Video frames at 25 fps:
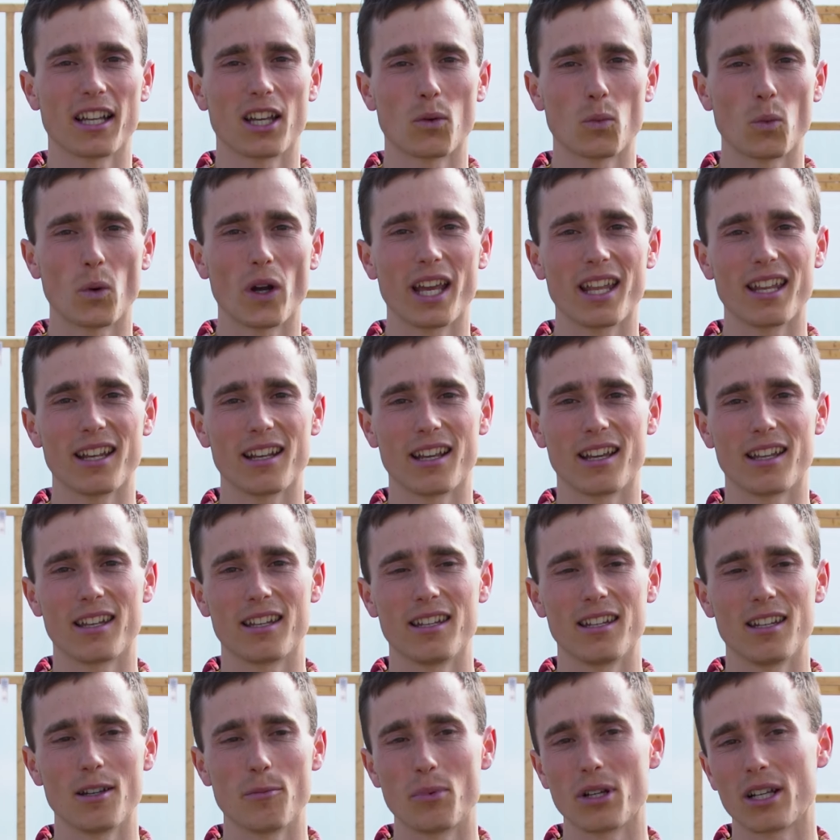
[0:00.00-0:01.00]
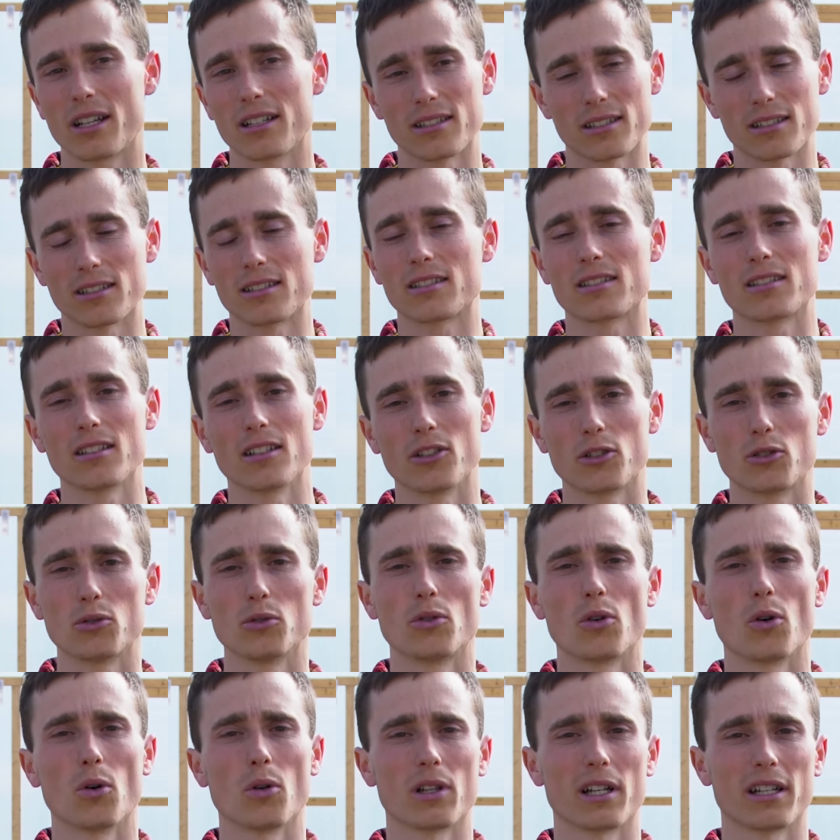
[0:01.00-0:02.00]
and waiting in here because it's still too
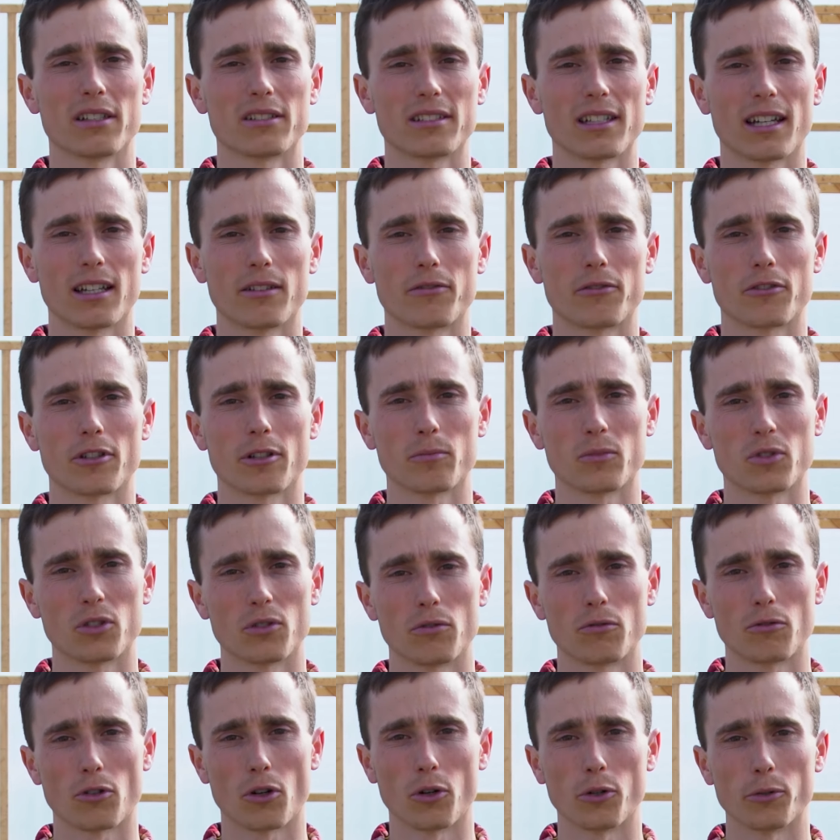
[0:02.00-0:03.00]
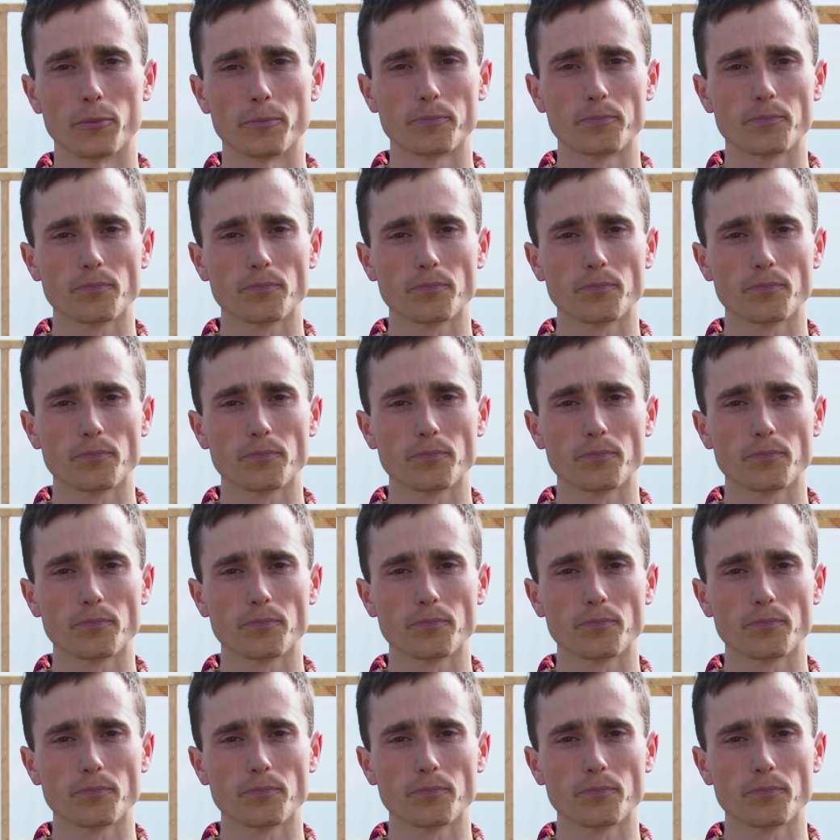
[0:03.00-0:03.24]
cold outside for them to grow.